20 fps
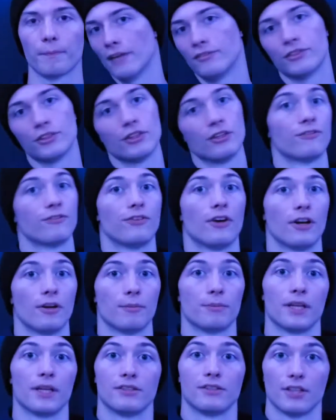After you've
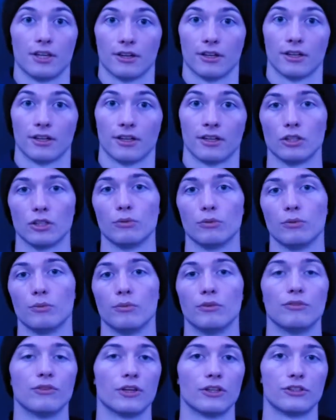fought in Plantera, you
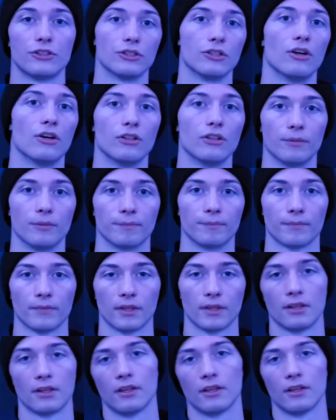will move on to Golem.